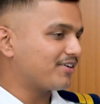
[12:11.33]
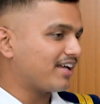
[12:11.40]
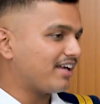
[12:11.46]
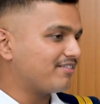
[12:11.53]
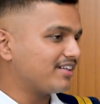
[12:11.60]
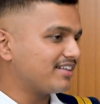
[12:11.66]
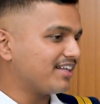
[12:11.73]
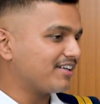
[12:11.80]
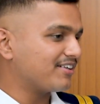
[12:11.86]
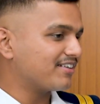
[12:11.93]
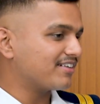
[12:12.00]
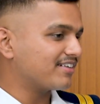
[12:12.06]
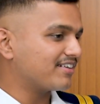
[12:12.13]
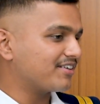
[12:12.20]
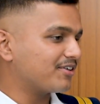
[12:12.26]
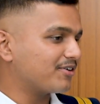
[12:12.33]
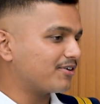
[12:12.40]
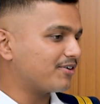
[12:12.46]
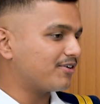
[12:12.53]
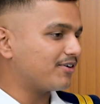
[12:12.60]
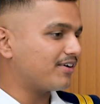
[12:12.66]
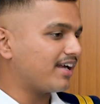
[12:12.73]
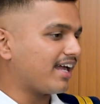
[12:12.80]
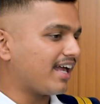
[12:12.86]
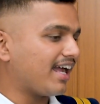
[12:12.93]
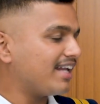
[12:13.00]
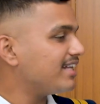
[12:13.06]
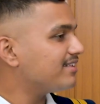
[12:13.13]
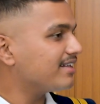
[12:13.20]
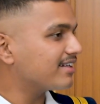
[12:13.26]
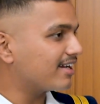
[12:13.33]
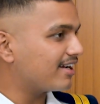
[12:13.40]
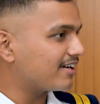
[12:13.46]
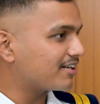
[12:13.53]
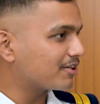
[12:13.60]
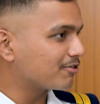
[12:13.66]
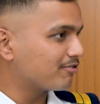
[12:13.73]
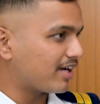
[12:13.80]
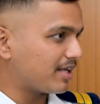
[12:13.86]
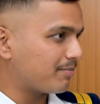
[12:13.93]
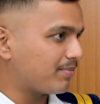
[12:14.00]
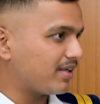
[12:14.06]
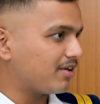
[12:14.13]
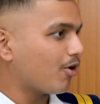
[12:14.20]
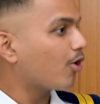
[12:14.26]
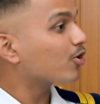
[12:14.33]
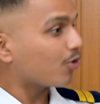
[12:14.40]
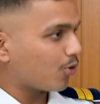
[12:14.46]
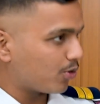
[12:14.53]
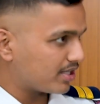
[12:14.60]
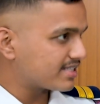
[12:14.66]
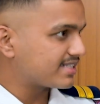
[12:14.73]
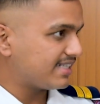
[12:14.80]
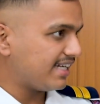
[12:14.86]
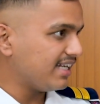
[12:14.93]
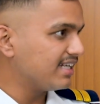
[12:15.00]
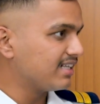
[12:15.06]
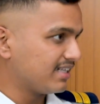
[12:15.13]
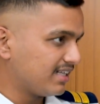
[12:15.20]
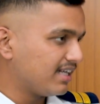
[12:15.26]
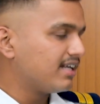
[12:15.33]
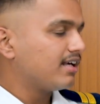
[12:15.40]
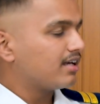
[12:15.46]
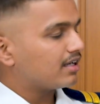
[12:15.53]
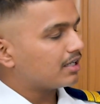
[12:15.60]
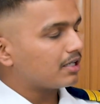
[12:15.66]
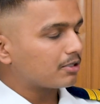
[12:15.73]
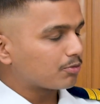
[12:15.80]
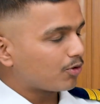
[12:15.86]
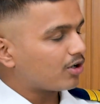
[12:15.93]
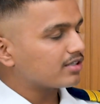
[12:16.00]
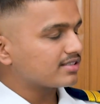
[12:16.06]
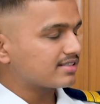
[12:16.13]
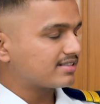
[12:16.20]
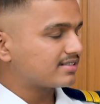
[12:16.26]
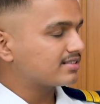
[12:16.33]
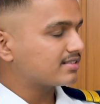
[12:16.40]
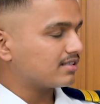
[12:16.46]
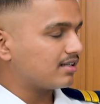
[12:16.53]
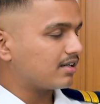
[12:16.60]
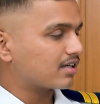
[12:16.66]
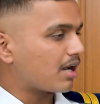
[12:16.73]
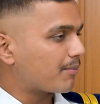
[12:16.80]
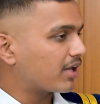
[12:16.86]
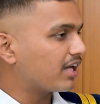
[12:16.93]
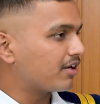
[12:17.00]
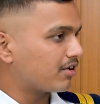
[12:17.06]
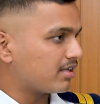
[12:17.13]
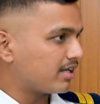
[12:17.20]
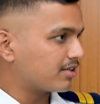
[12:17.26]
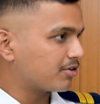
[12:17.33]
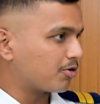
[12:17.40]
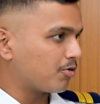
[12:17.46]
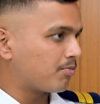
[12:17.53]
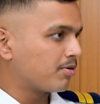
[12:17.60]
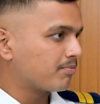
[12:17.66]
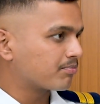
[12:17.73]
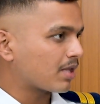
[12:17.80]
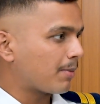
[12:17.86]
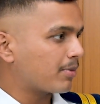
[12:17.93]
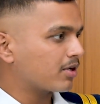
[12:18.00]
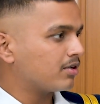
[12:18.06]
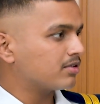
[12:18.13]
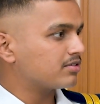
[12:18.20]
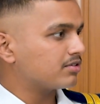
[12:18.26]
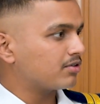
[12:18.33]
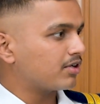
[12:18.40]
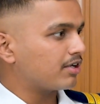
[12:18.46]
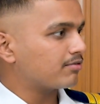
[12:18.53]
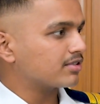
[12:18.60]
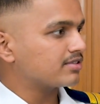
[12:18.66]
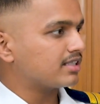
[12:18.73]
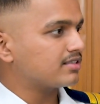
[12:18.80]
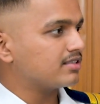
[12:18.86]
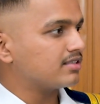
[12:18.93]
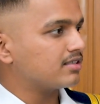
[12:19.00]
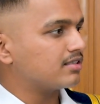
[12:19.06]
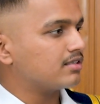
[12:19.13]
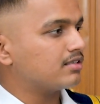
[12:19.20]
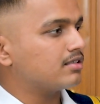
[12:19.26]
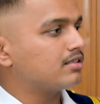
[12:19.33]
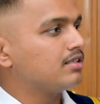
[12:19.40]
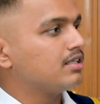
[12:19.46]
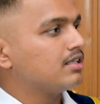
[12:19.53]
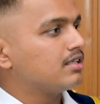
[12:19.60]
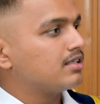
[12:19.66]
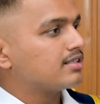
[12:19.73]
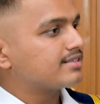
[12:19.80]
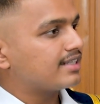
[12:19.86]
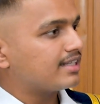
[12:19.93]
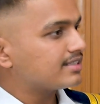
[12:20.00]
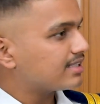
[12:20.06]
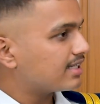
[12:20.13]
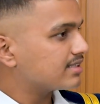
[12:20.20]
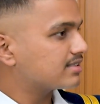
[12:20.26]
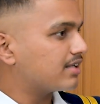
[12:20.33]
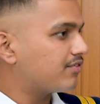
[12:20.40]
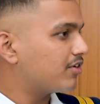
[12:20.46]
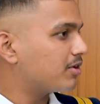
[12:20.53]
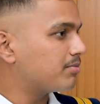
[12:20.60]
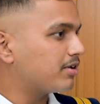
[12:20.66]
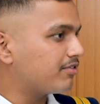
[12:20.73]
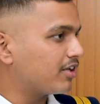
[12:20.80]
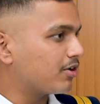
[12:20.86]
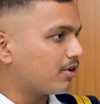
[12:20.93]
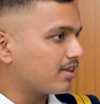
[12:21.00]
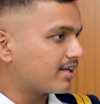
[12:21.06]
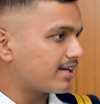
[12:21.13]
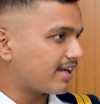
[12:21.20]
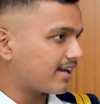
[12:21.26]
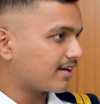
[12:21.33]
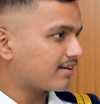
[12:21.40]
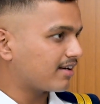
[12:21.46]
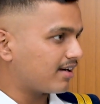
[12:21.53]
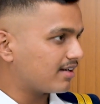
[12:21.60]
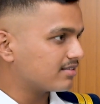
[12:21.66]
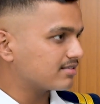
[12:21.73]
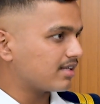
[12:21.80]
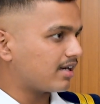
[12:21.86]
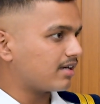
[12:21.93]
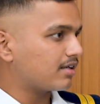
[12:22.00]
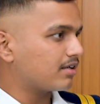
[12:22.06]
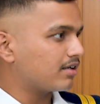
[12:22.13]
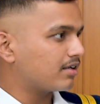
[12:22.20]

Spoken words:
everything, anything related to YP or OSD, it was coming into that group. Because, it was such a synergized effort between all the directorates that